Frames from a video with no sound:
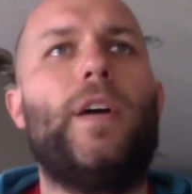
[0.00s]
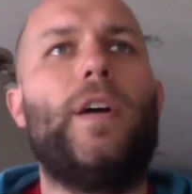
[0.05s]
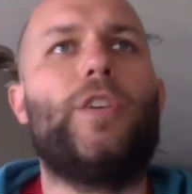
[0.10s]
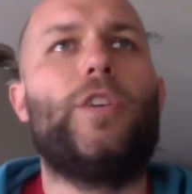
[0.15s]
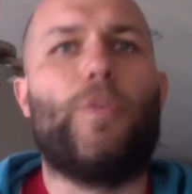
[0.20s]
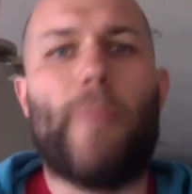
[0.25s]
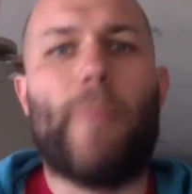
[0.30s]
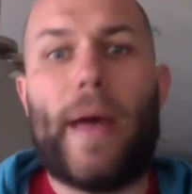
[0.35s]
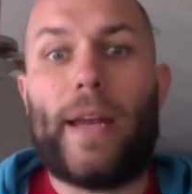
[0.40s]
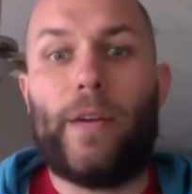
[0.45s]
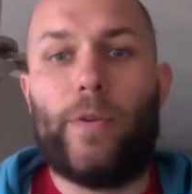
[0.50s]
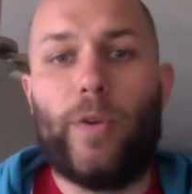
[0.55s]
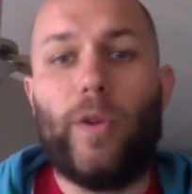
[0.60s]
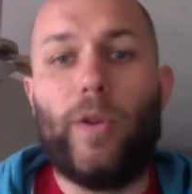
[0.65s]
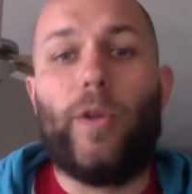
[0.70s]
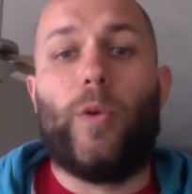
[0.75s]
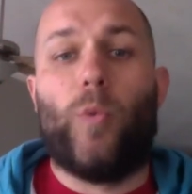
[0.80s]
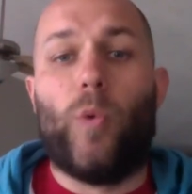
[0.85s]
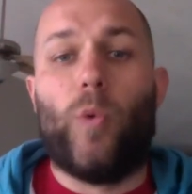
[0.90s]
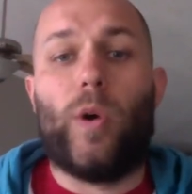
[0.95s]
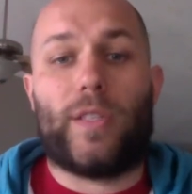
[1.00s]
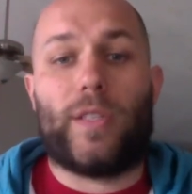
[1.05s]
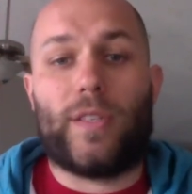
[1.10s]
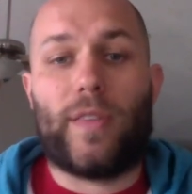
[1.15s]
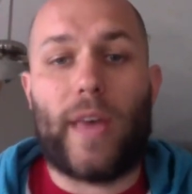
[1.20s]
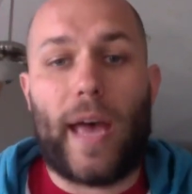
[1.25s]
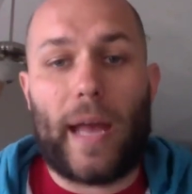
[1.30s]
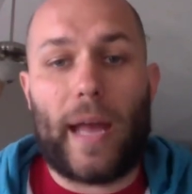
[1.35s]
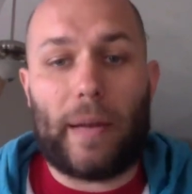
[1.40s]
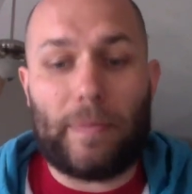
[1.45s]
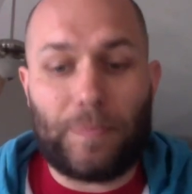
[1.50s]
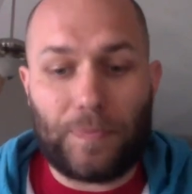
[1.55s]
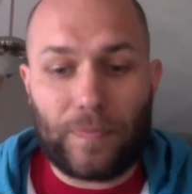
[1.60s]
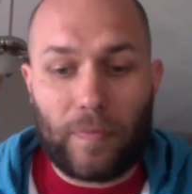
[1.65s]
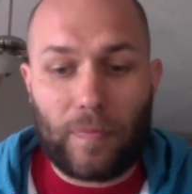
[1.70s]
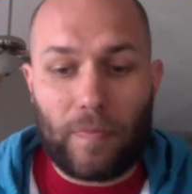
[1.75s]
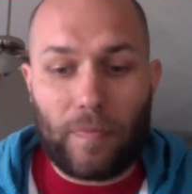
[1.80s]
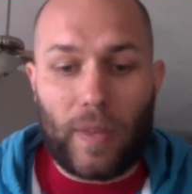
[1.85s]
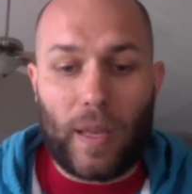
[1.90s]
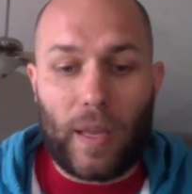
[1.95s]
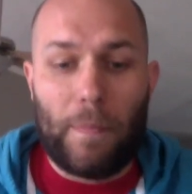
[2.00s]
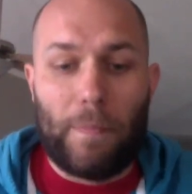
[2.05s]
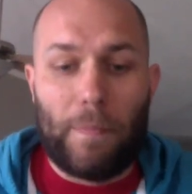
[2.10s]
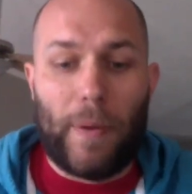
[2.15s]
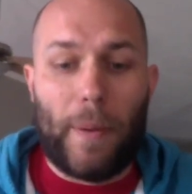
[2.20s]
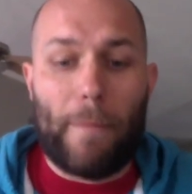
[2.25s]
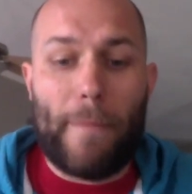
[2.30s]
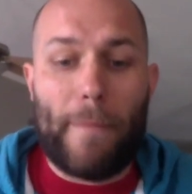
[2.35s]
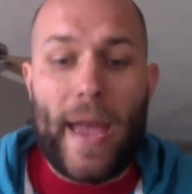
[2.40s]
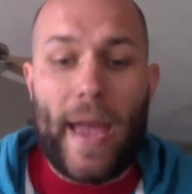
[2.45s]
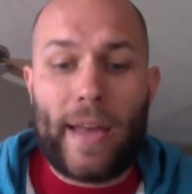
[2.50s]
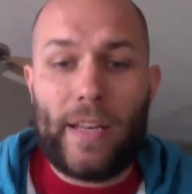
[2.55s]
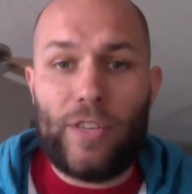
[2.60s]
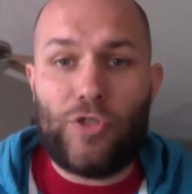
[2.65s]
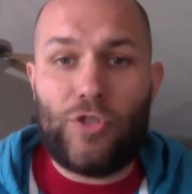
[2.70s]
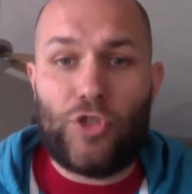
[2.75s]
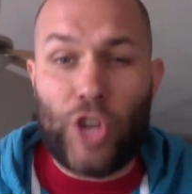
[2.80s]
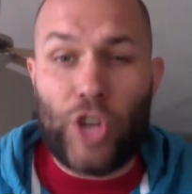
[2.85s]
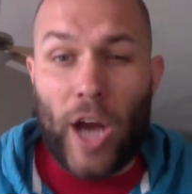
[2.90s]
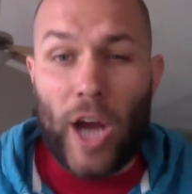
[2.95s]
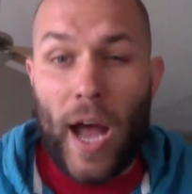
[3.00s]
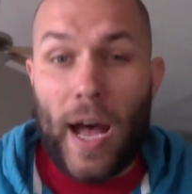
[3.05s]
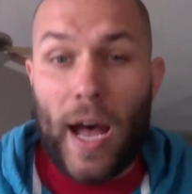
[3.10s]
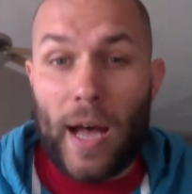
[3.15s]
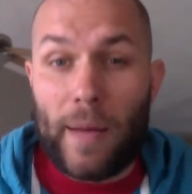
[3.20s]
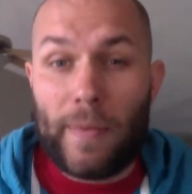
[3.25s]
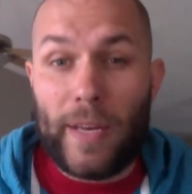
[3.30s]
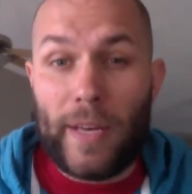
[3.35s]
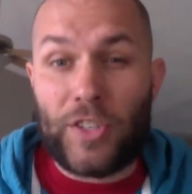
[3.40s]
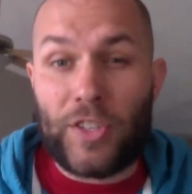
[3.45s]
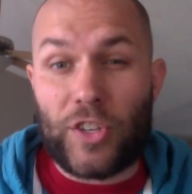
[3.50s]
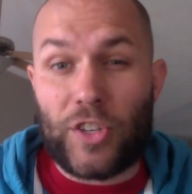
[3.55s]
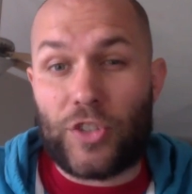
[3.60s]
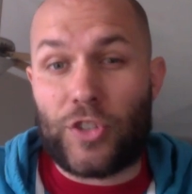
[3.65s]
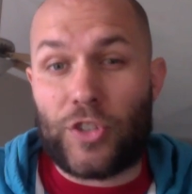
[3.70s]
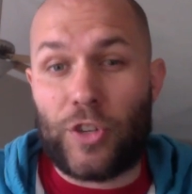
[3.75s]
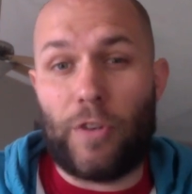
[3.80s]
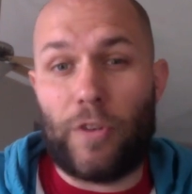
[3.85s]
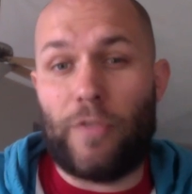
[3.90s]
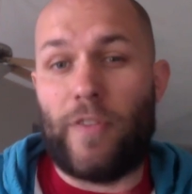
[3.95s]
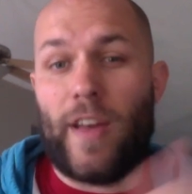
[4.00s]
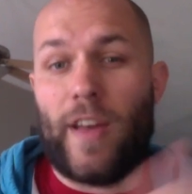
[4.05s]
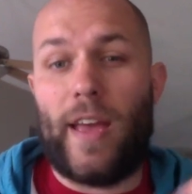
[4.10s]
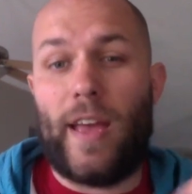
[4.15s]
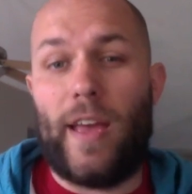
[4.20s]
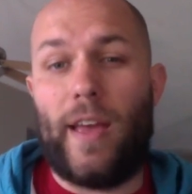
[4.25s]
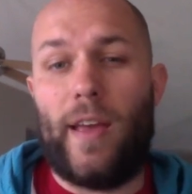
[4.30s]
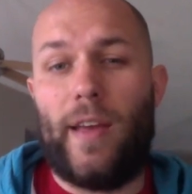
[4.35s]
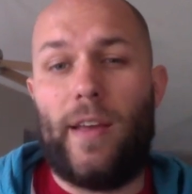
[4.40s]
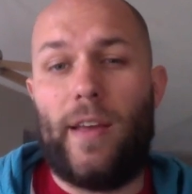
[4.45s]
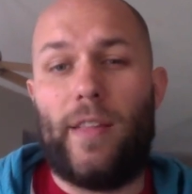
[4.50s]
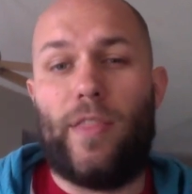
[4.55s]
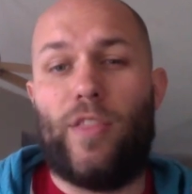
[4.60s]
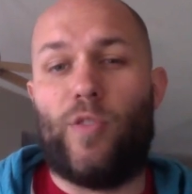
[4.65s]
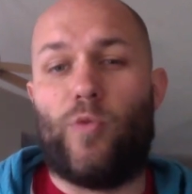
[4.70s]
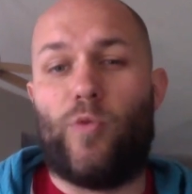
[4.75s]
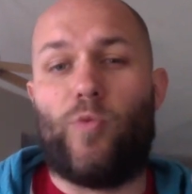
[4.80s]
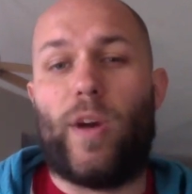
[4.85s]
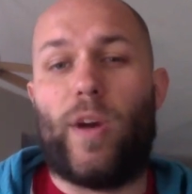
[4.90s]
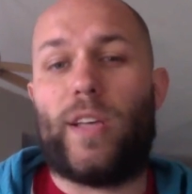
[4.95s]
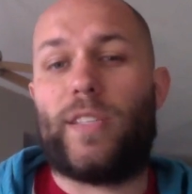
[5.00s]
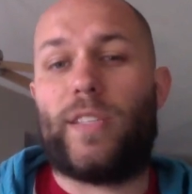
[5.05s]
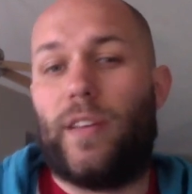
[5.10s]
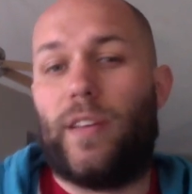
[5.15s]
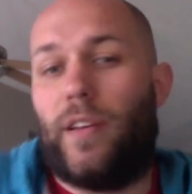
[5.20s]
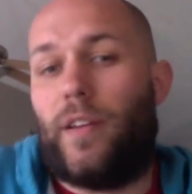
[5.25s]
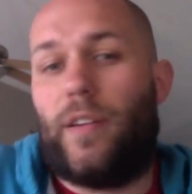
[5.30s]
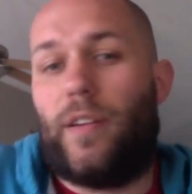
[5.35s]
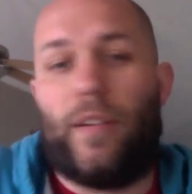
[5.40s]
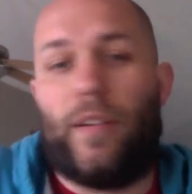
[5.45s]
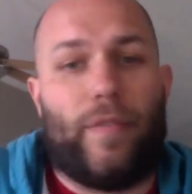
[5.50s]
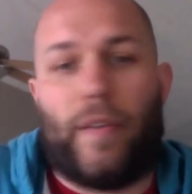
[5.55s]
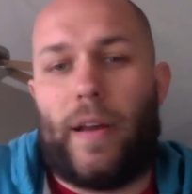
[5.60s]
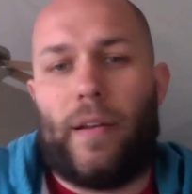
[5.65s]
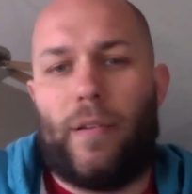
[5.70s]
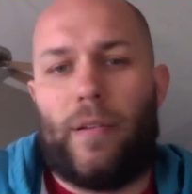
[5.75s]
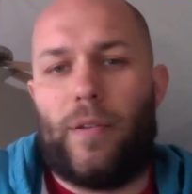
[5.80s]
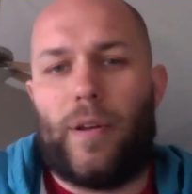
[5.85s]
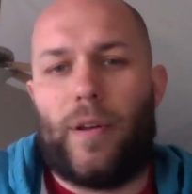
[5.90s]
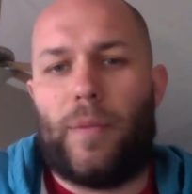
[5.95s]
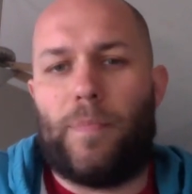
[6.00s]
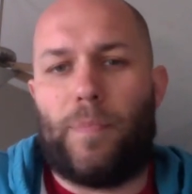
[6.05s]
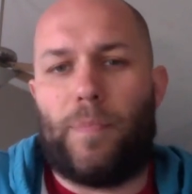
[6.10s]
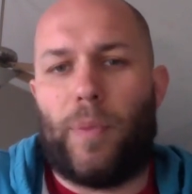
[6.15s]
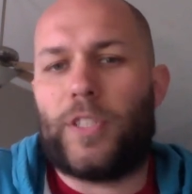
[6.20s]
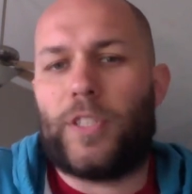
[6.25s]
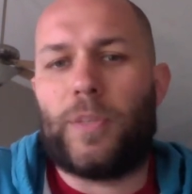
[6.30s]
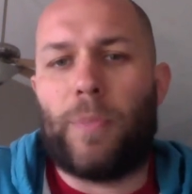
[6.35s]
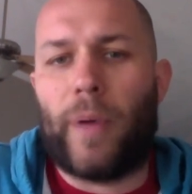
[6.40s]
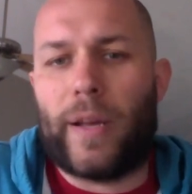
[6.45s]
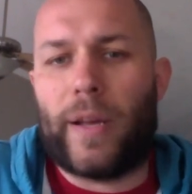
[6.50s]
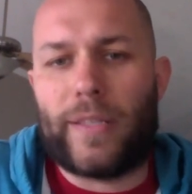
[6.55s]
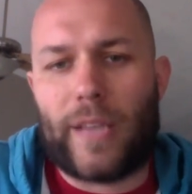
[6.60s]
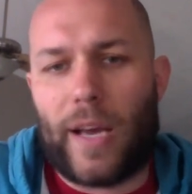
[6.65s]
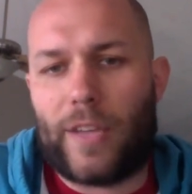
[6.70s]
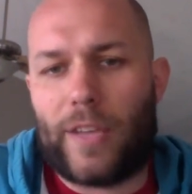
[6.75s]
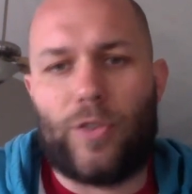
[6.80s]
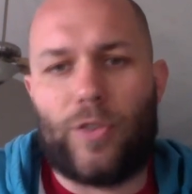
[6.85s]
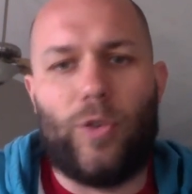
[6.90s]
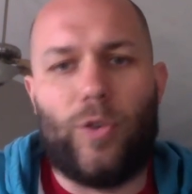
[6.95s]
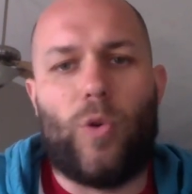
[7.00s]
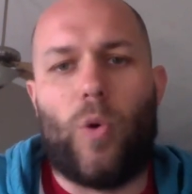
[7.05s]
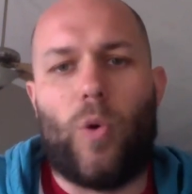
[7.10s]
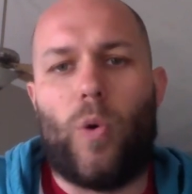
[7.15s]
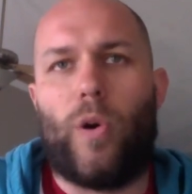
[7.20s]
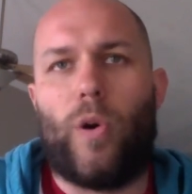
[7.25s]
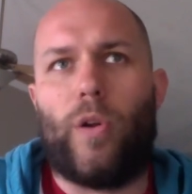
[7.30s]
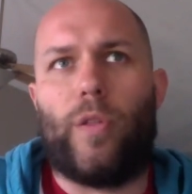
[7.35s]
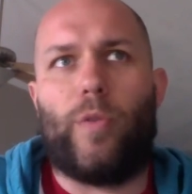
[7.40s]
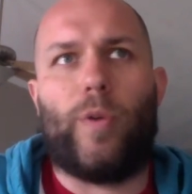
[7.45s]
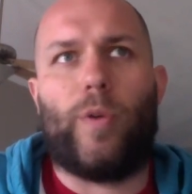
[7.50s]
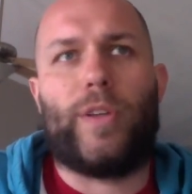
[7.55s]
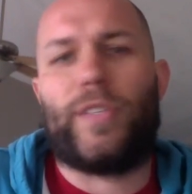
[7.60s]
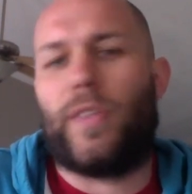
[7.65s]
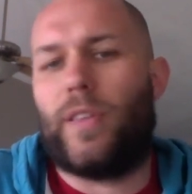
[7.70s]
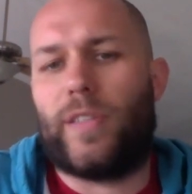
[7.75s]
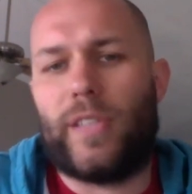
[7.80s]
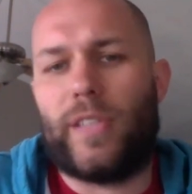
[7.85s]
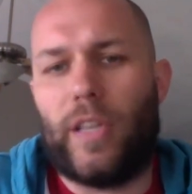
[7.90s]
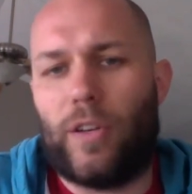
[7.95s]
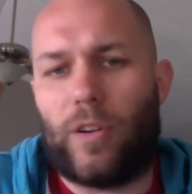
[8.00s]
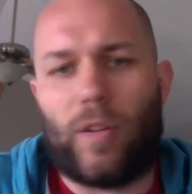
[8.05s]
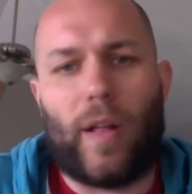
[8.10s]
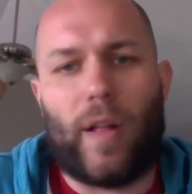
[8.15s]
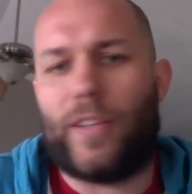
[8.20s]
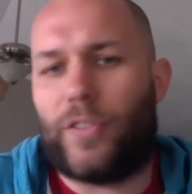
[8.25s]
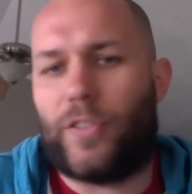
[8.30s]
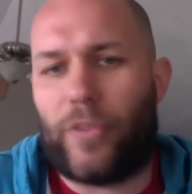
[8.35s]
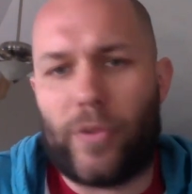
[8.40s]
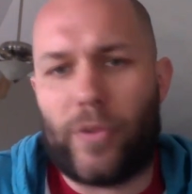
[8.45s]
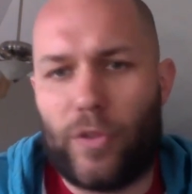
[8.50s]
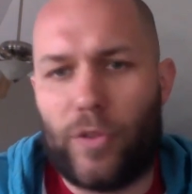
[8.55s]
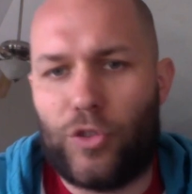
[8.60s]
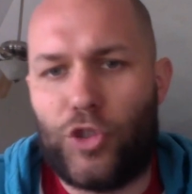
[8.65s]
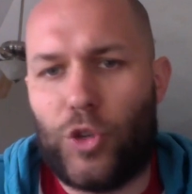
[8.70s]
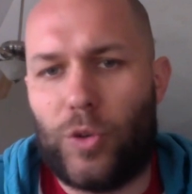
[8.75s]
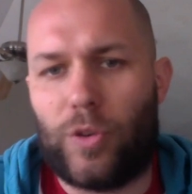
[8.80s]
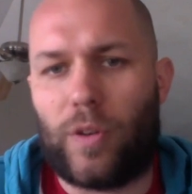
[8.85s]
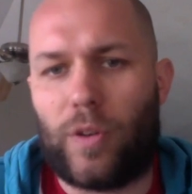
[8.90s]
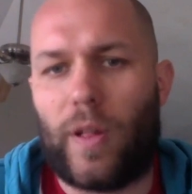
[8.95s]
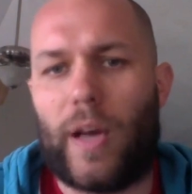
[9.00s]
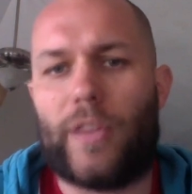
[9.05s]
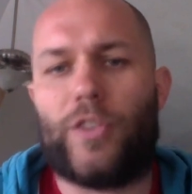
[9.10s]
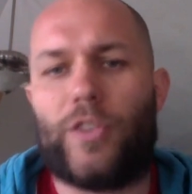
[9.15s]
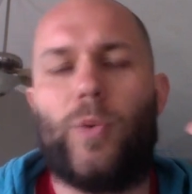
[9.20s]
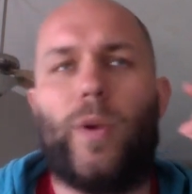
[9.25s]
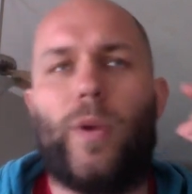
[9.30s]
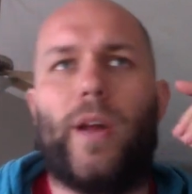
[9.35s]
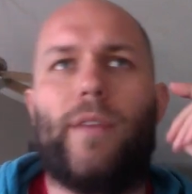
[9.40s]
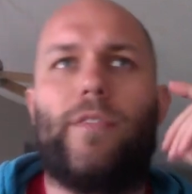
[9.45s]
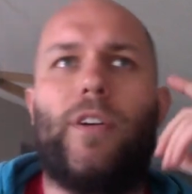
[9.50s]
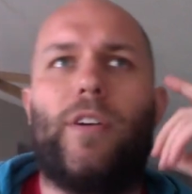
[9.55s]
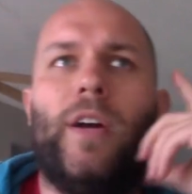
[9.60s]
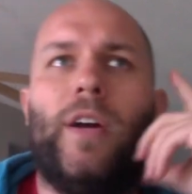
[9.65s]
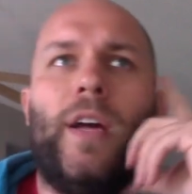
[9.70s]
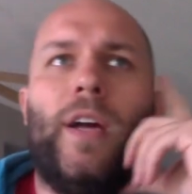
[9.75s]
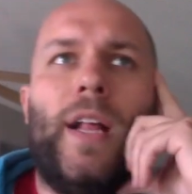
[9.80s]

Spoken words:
Maddie really wants that, but Maddie's job is to survey the rest of, I don't know, Pleasant Plains High School or the rest of the senior class or the junior class or whatever.